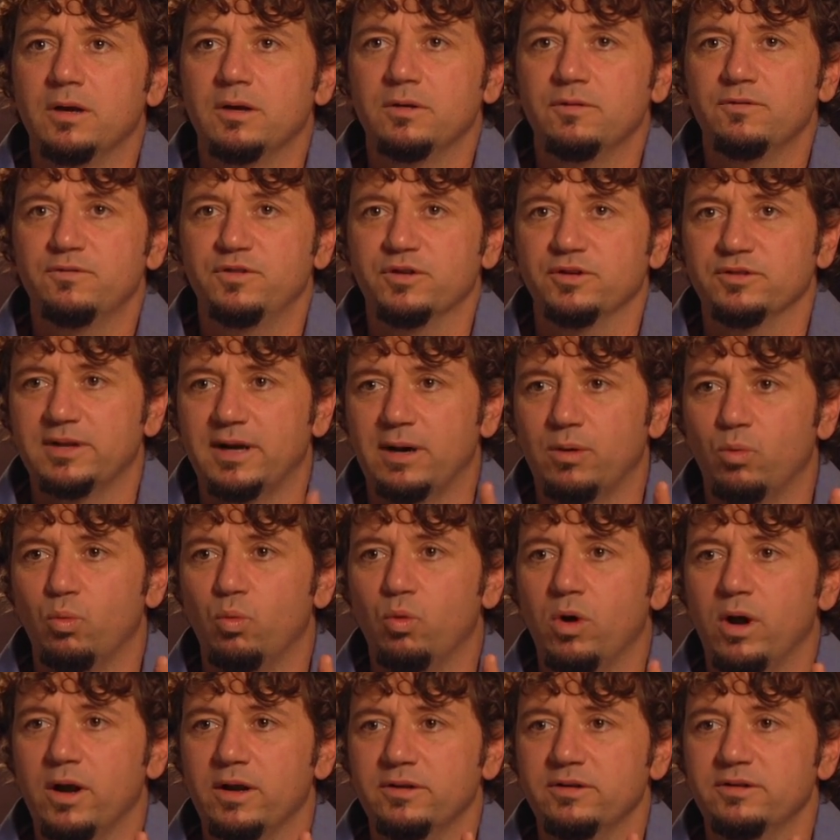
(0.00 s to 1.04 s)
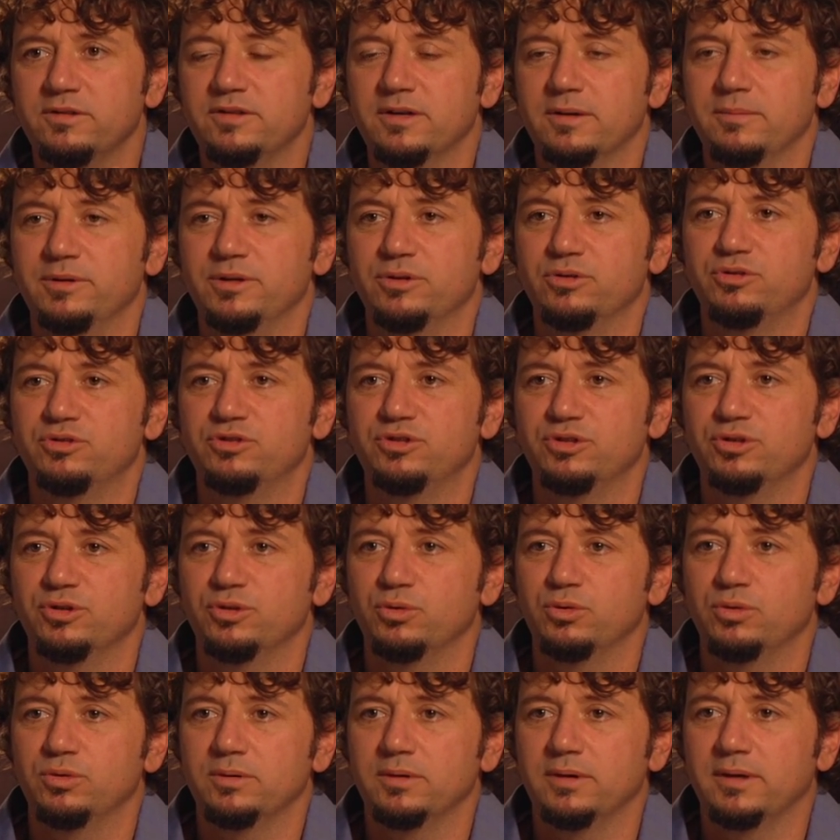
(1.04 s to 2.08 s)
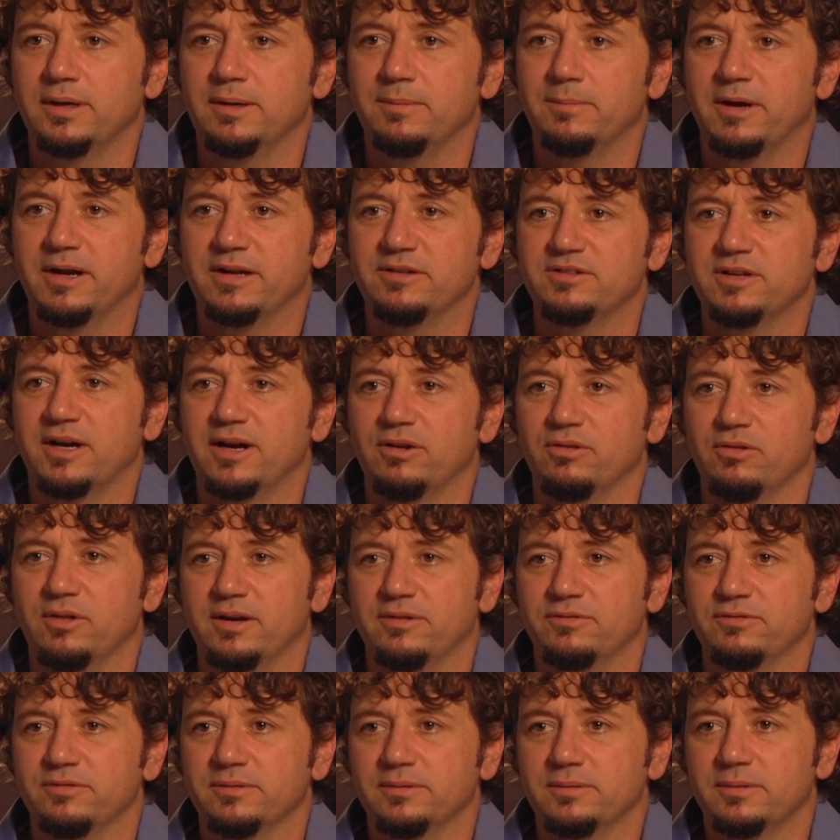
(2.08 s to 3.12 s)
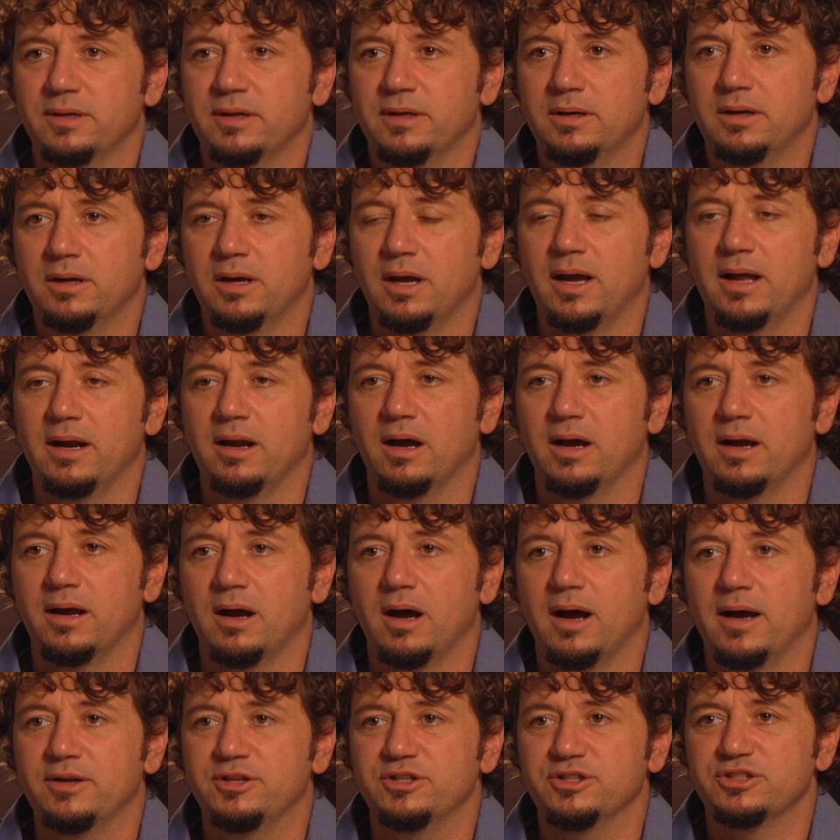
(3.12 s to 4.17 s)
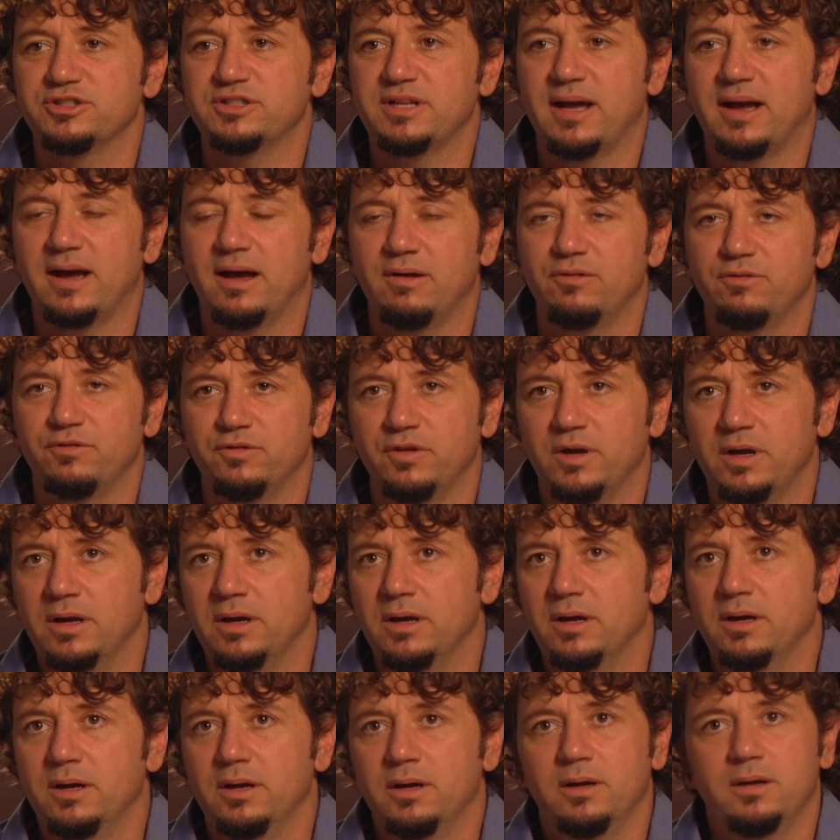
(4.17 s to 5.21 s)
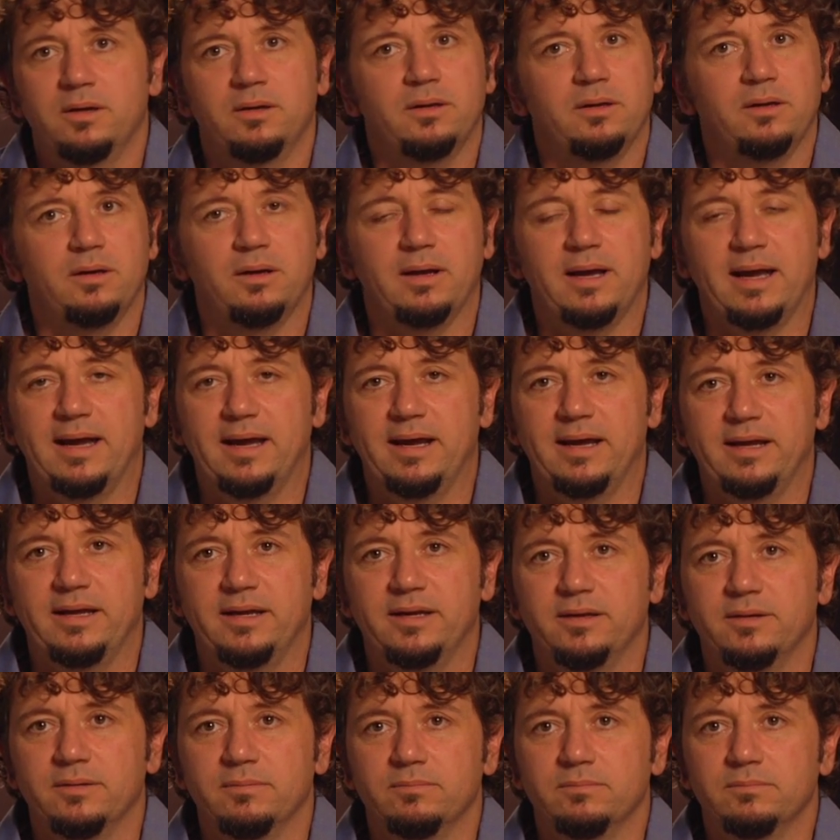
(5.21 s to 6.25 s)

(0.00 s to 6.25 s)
filled out one W-2 in my entire life, and I just have an